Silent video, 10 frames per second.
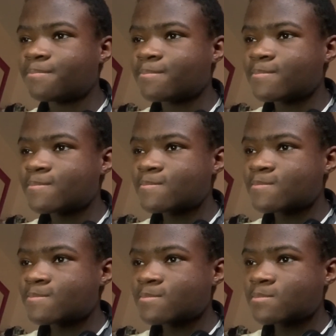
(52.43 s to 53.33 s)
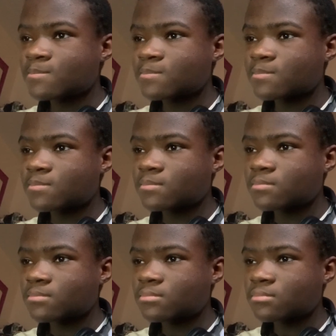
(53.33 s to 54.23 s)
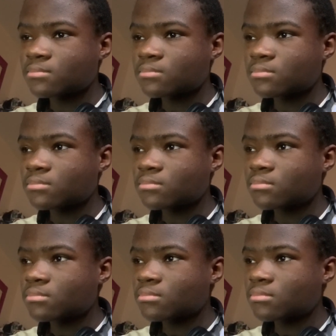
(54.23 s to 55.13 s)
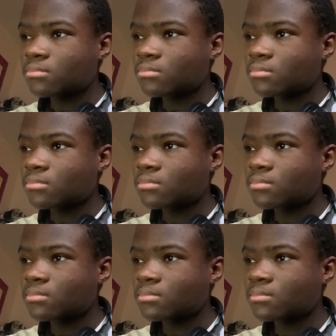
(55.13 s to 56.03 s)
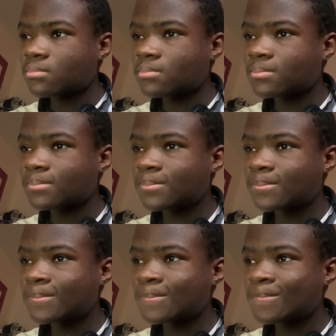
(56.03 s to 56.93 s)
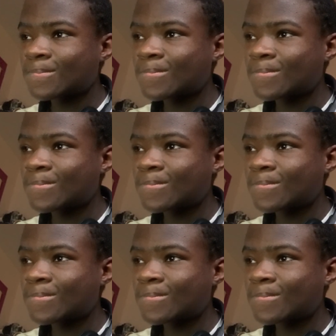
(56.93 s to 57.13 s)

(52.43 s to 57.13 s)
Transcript: Nobody speaks.